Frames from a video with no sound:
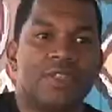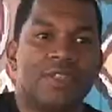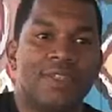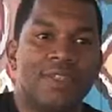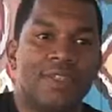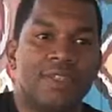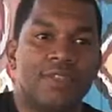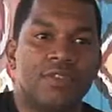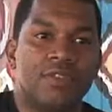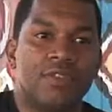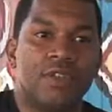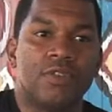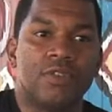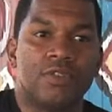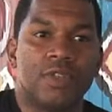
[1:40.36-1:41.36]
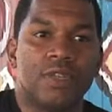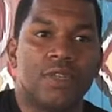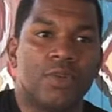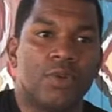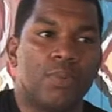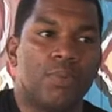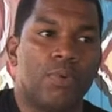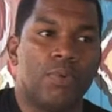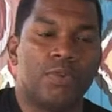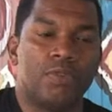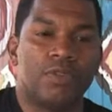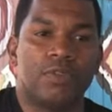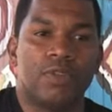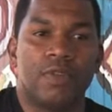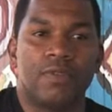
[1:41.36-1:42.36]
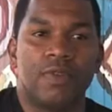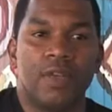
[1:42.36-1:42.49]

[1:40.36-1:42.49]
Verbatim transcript: the kids to understand the importance of uh,